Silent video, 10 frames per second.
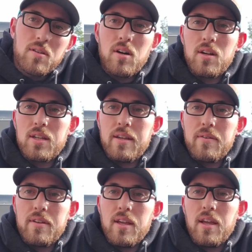on a
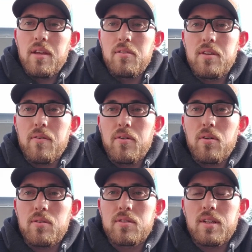given day, you never
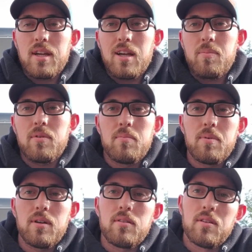know what's gonna happen,
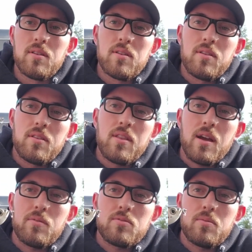but
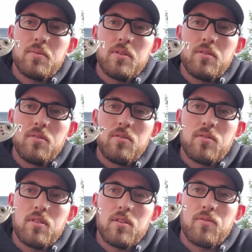that was what we
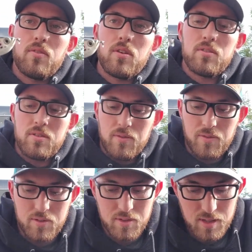used as far as the
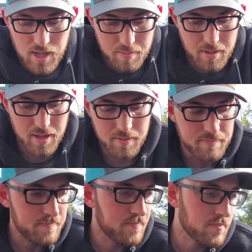first glide bait.
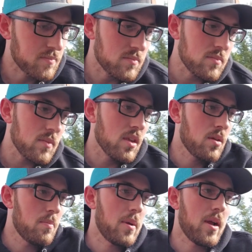
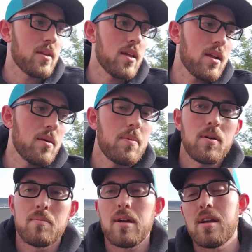Paired that up
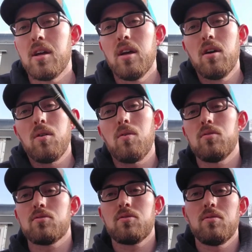on my
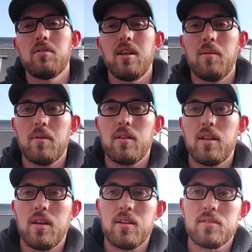old school Lama
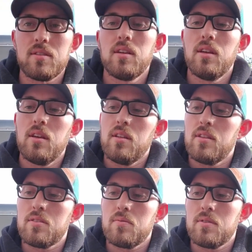glass.
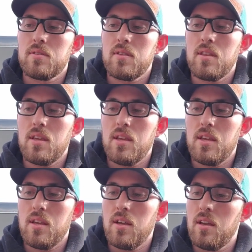This one's the